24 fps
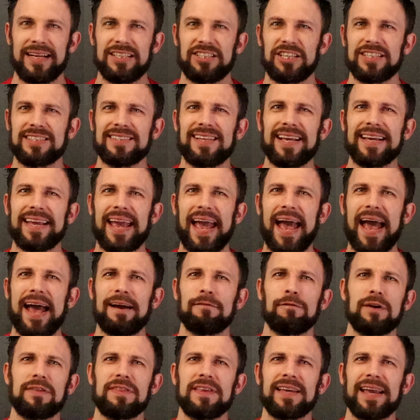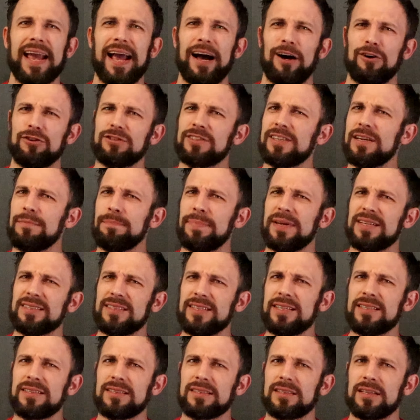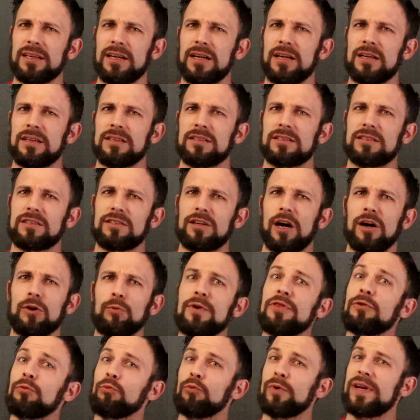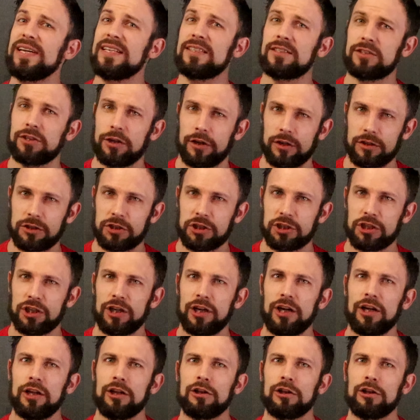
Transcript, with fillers: And just like everything else in business, start with research.